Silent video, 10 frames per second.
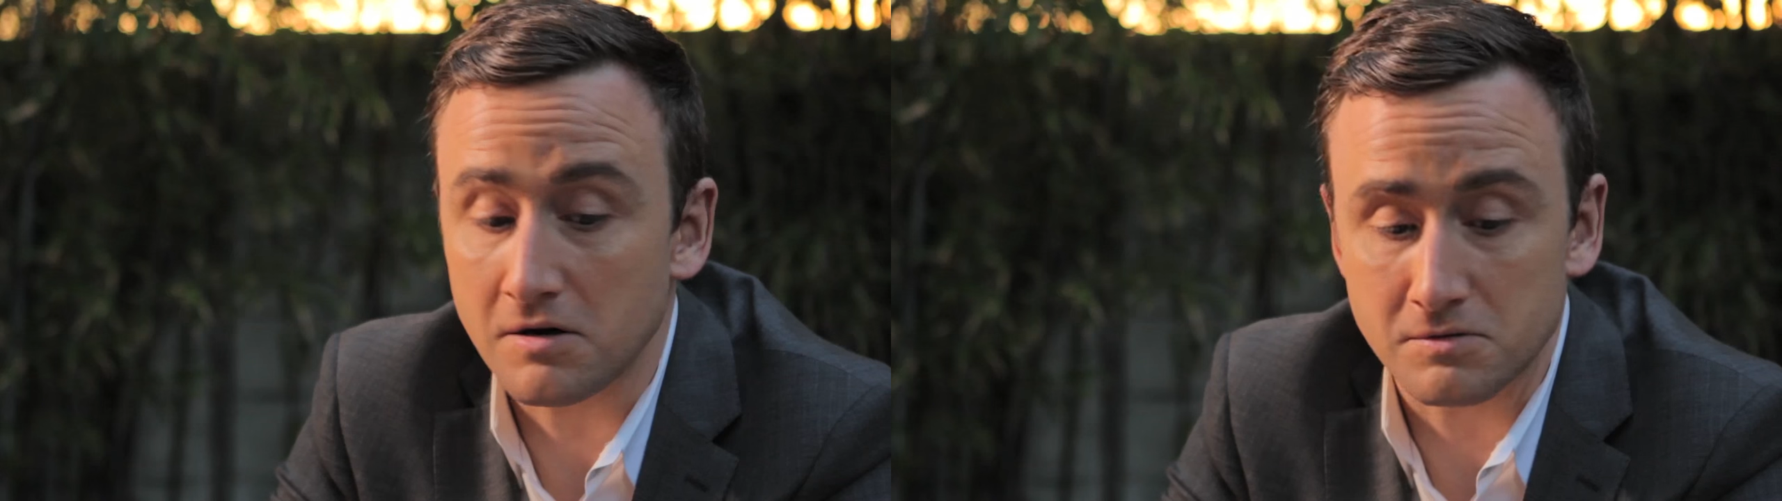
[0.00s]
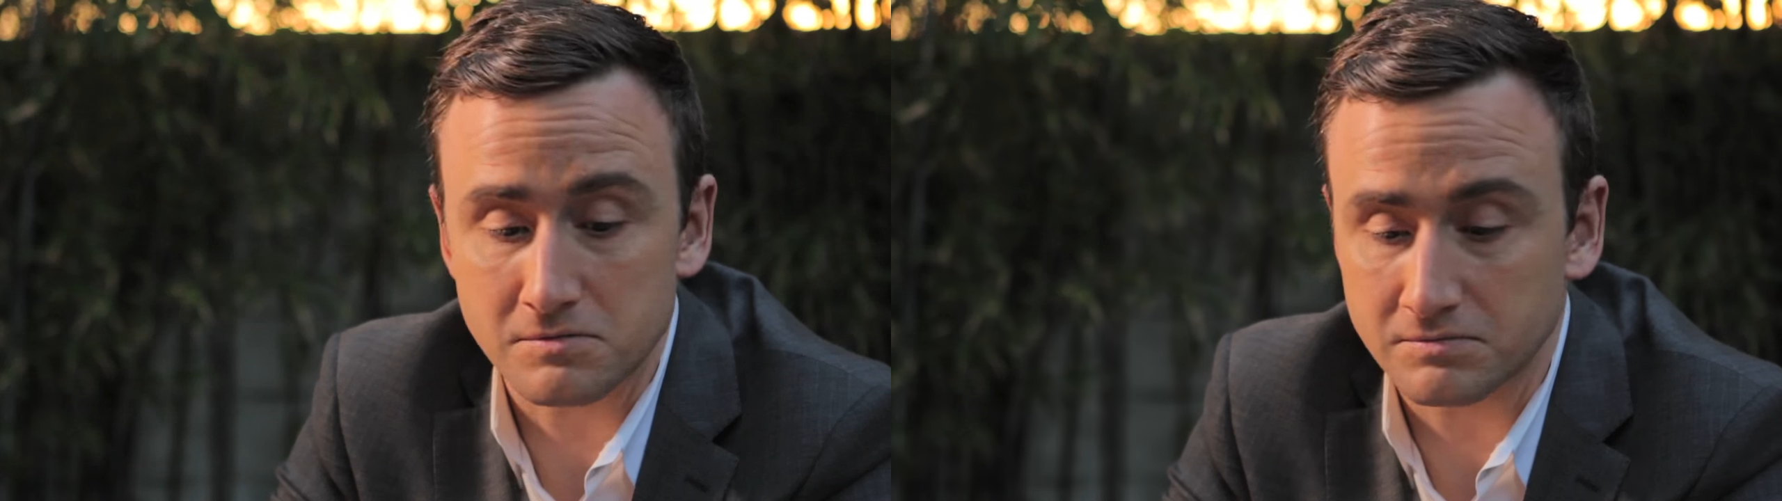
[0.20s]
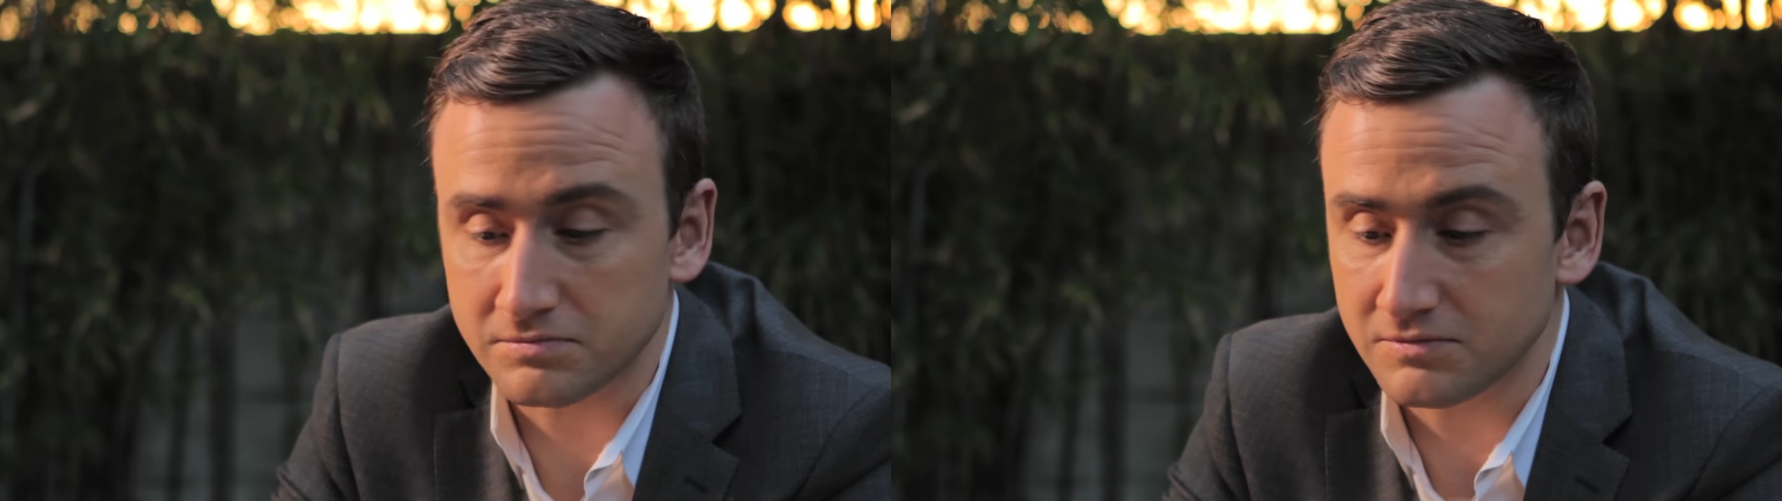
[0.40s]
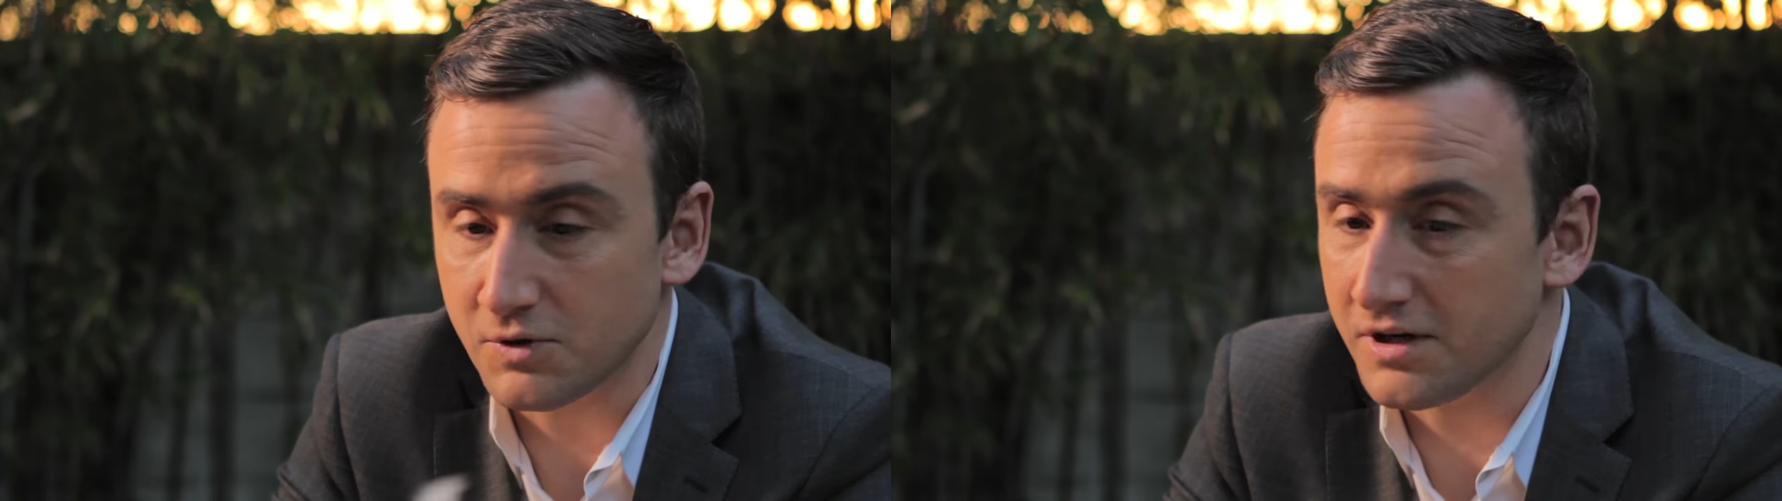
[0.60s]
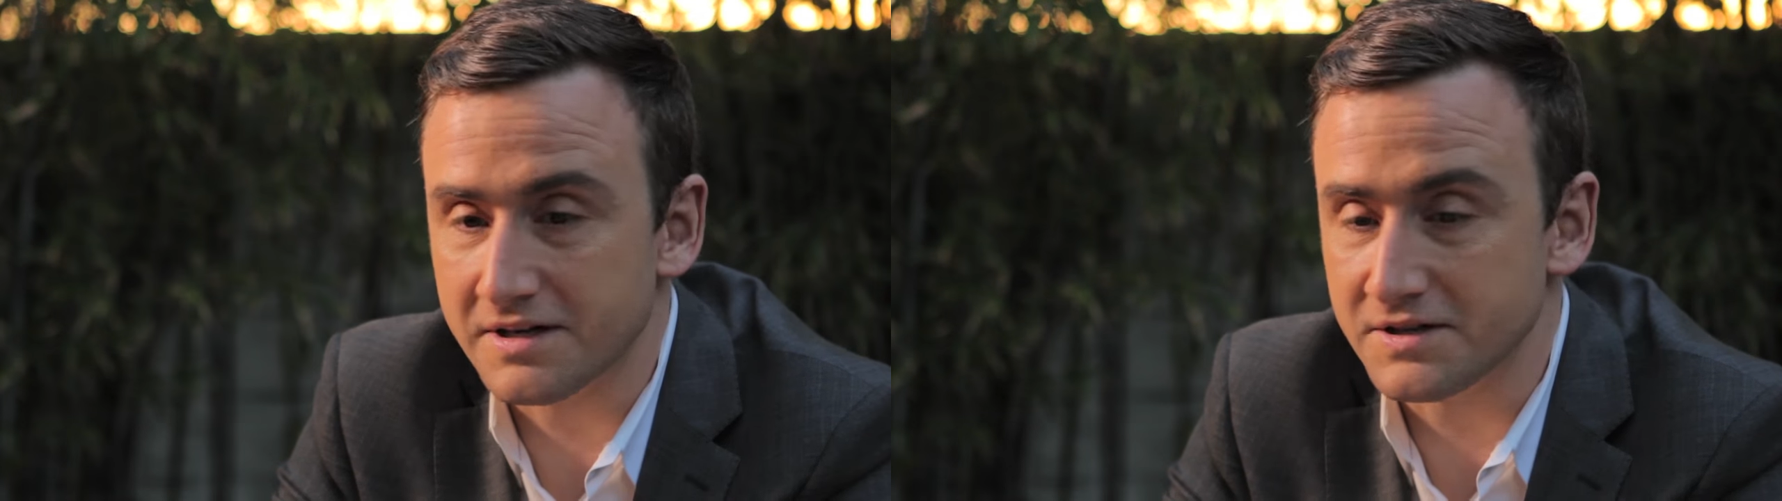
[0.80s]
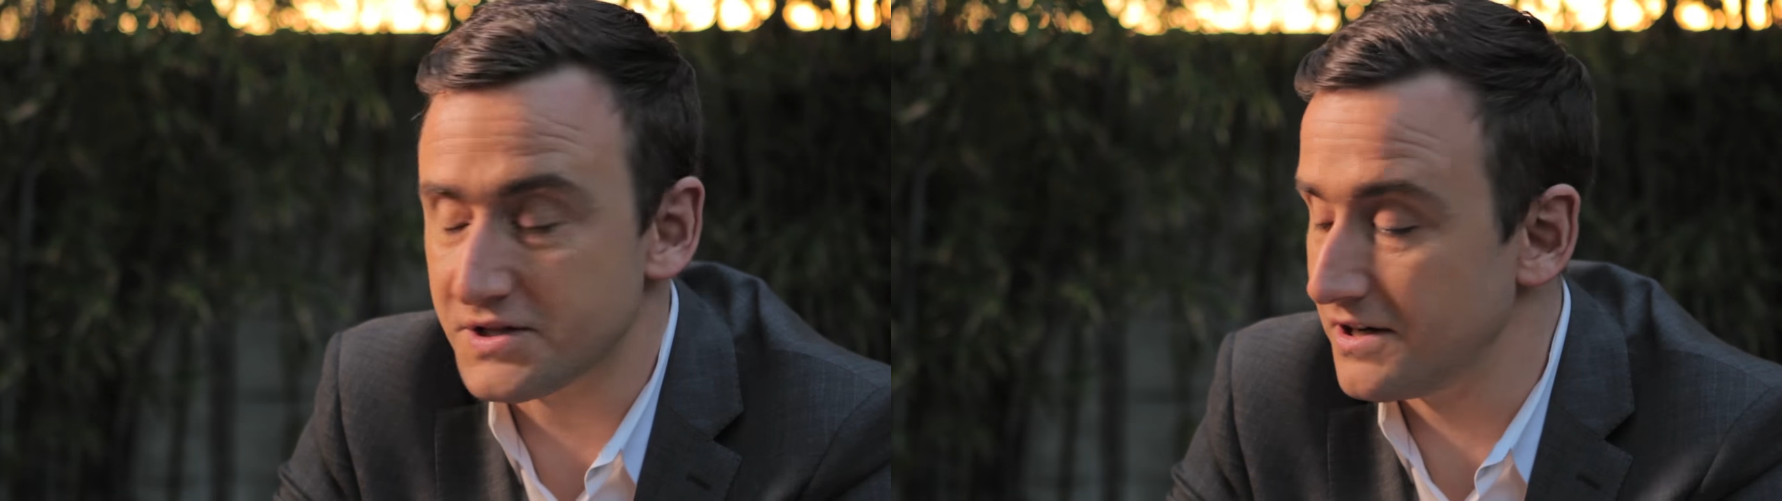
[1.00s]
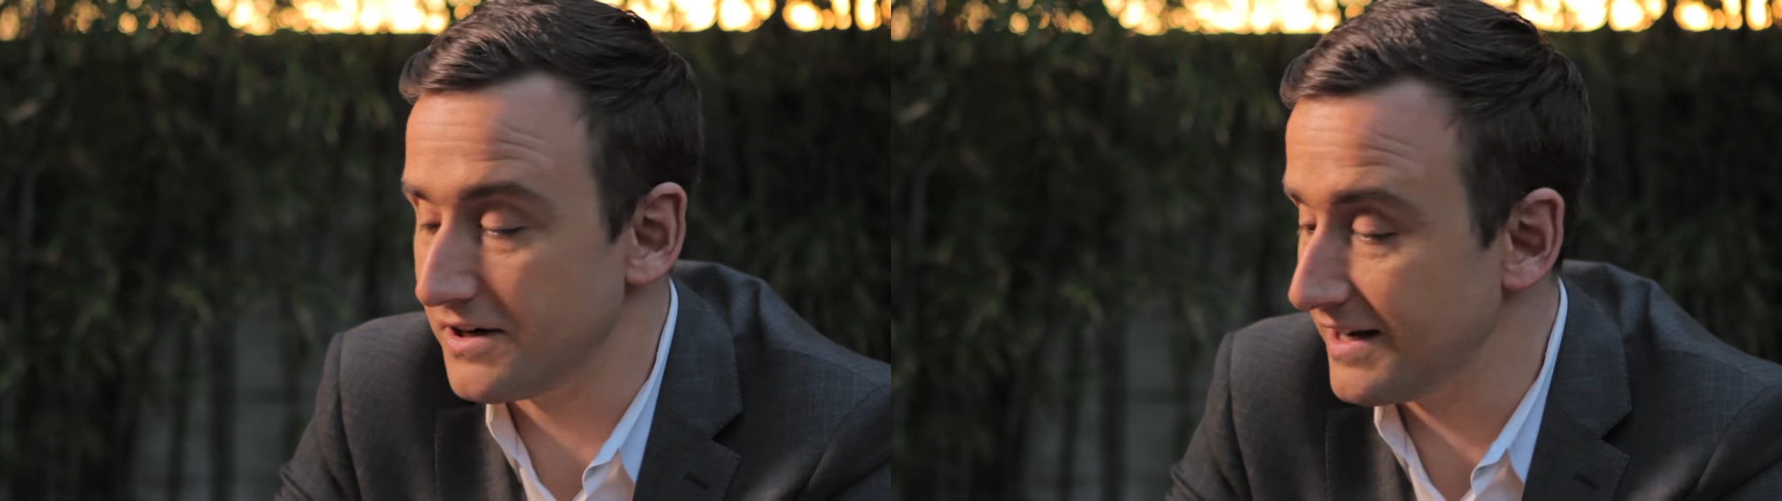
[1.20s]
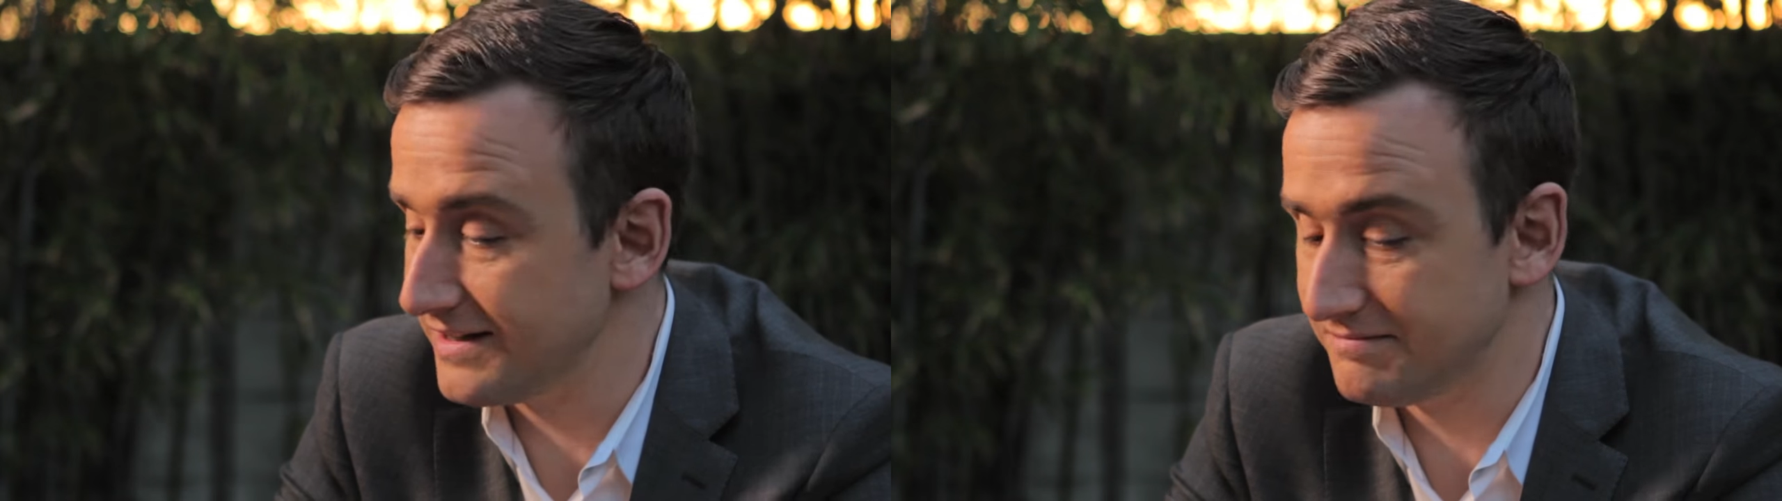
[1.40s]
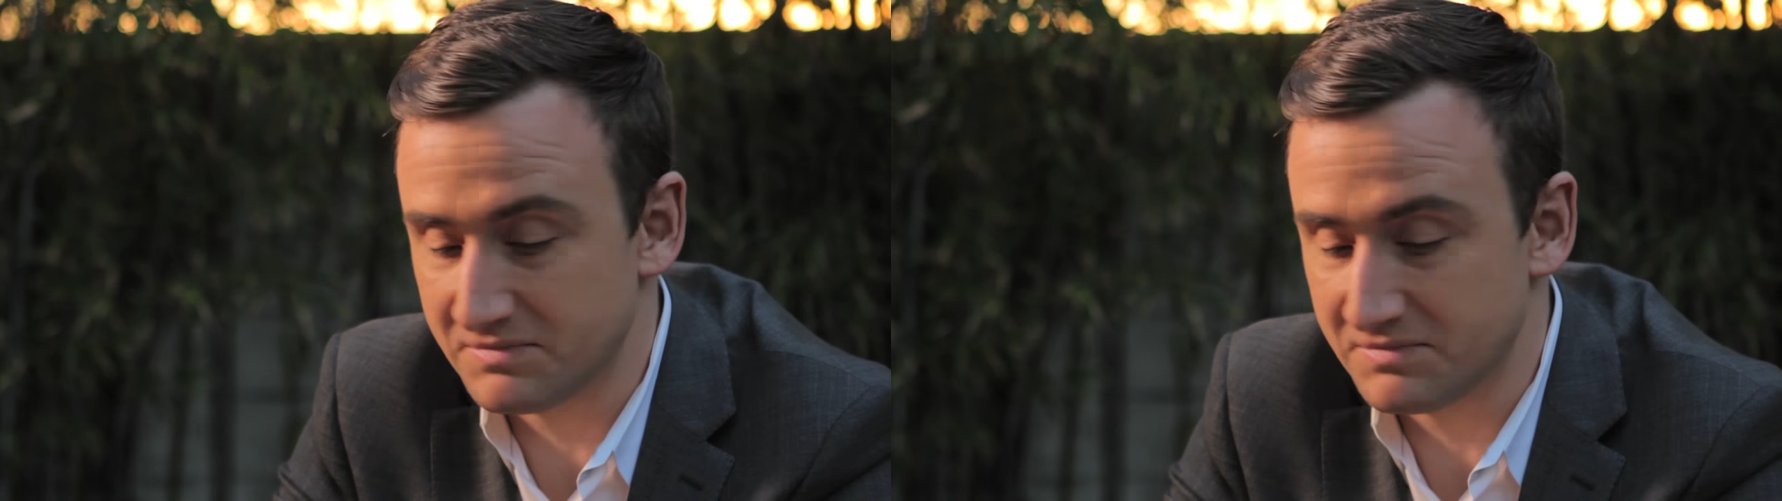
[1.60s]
Oh, well, considering I